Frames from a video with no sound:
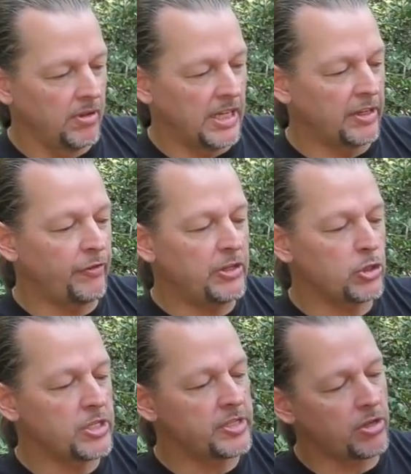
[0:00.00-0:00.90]
and it
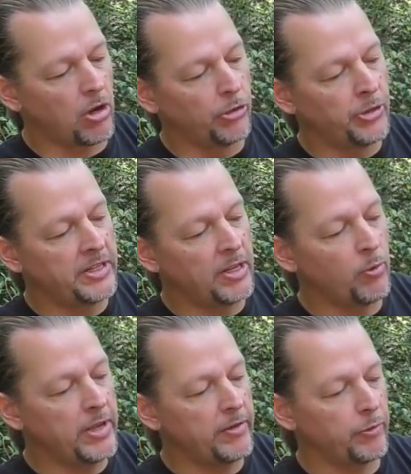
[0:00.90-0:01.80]
features this alternating
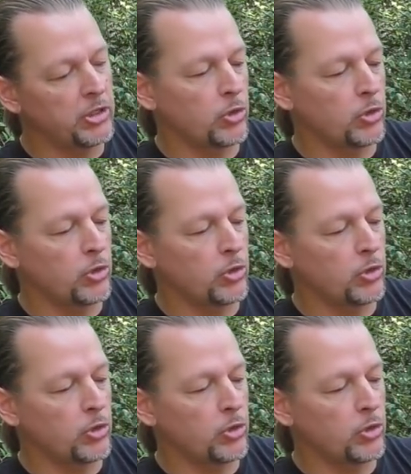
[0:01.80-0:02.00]
weave which